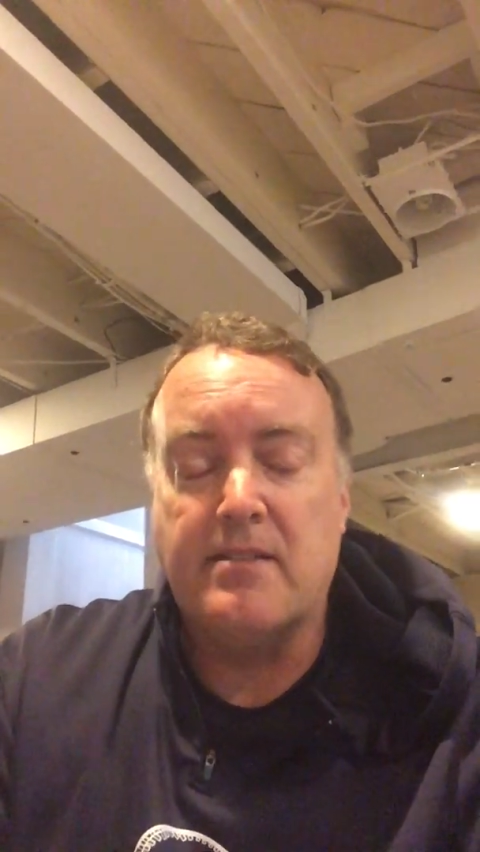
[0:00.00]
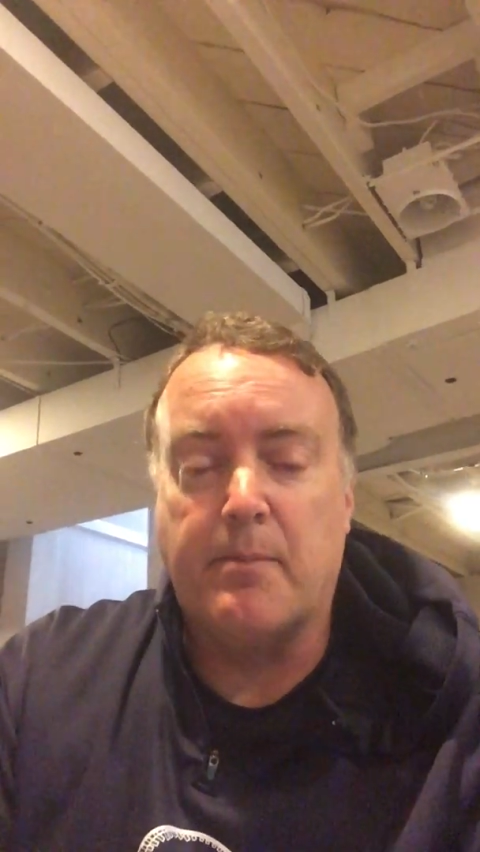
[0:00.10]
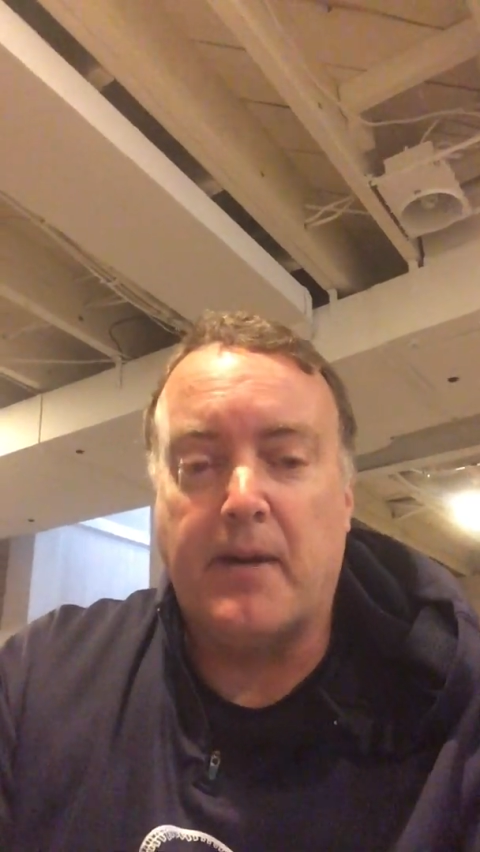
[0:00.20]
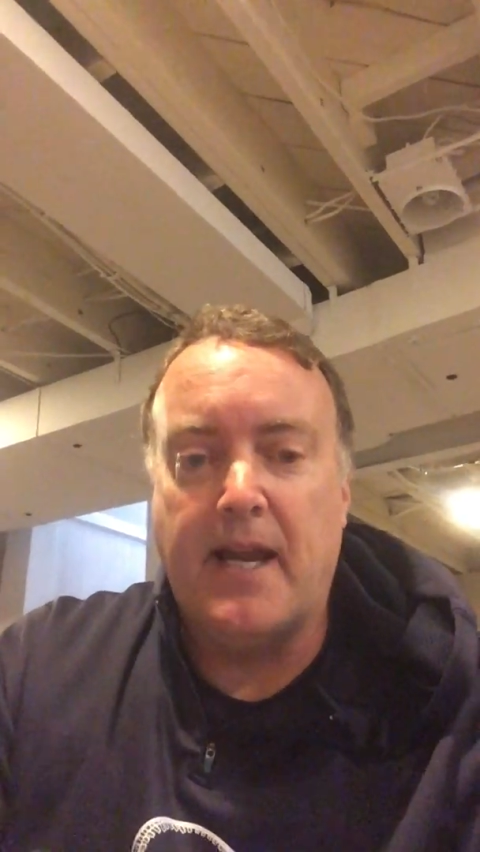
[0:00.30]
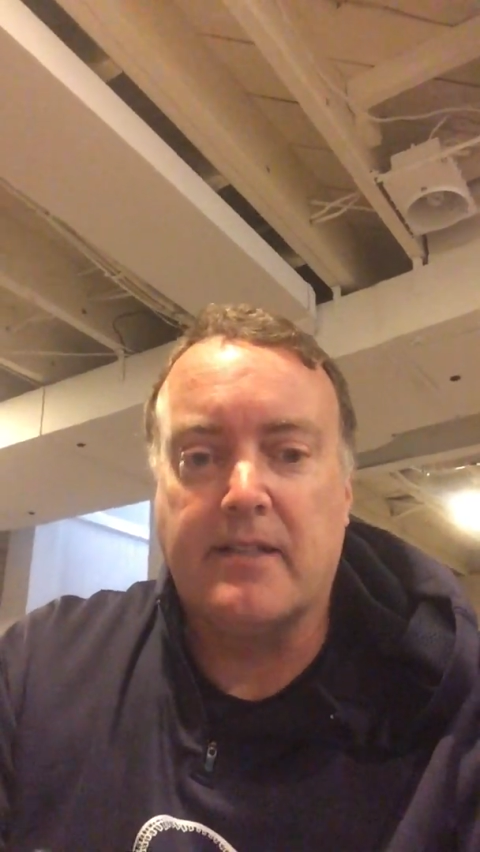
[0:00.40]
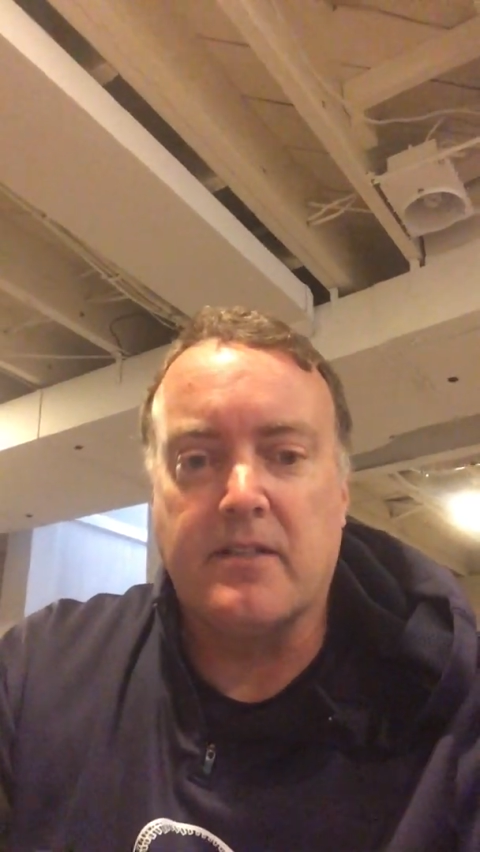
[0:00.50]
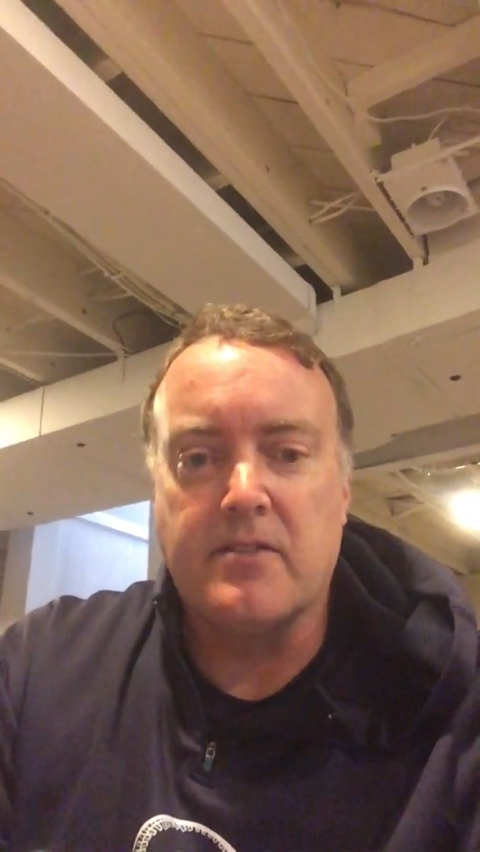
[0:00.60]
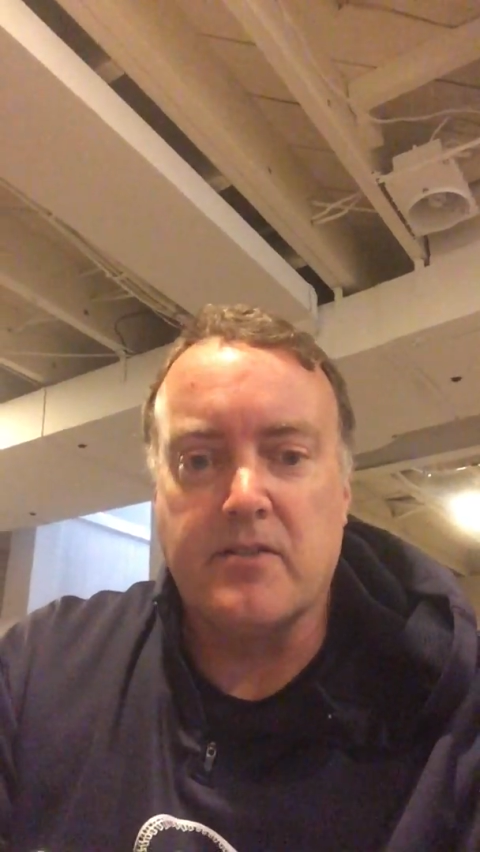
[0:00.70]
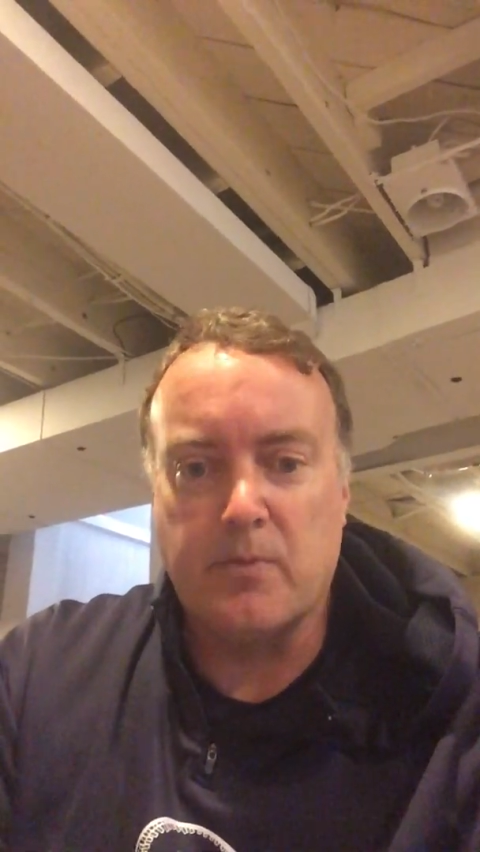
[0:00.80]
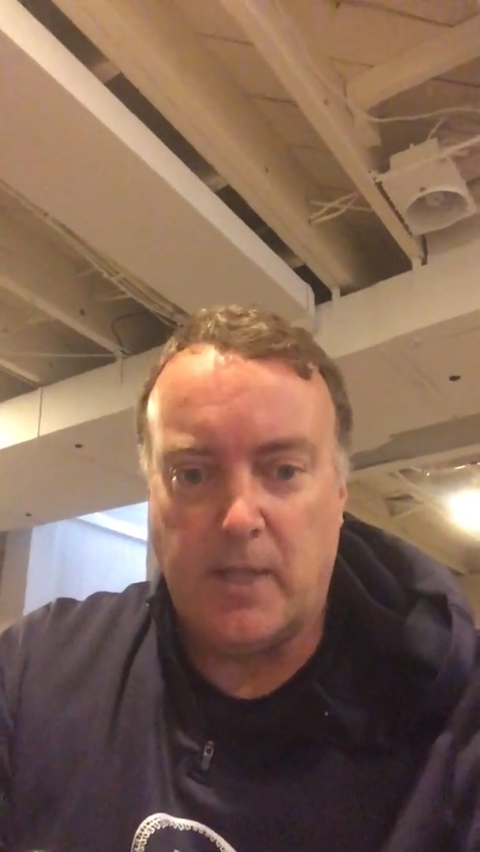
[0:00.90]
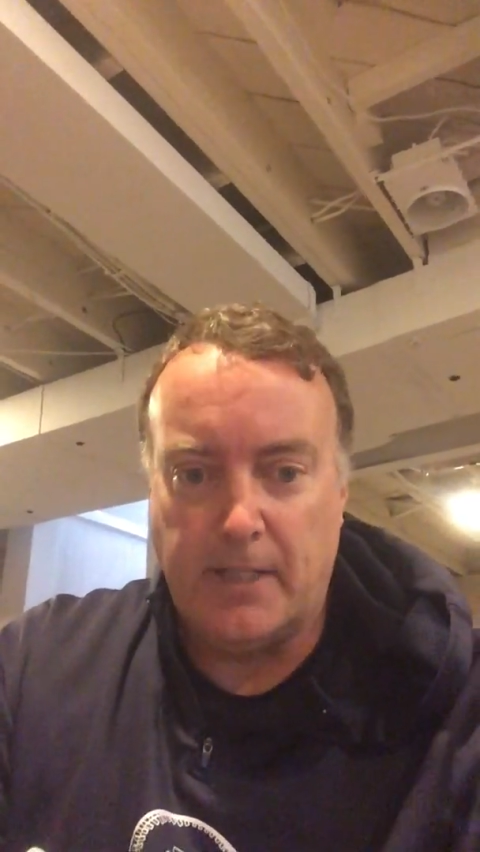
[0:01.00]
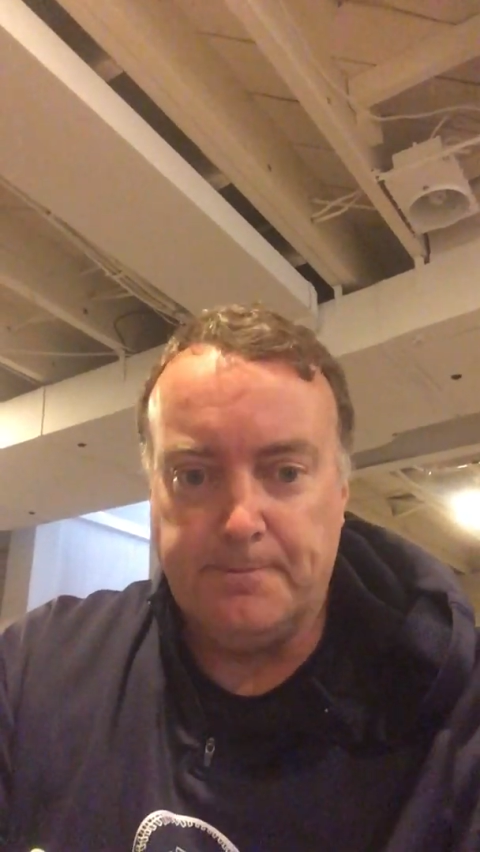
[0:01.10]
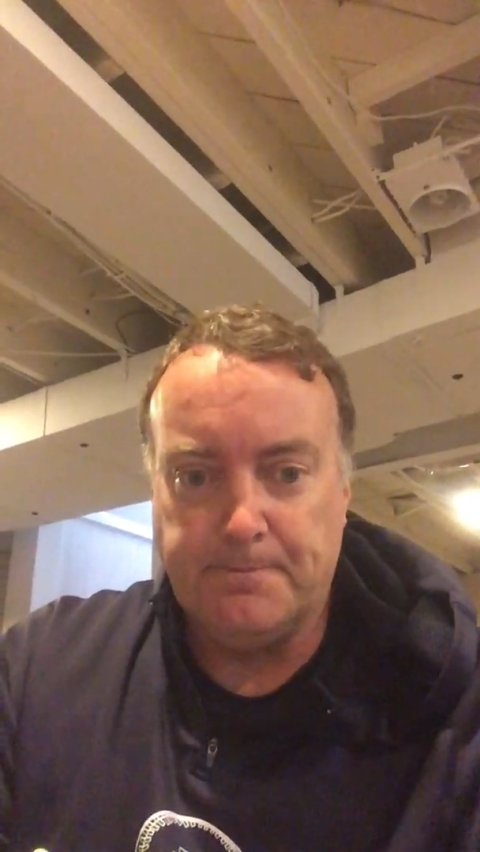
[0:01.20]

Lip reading: to practice as well.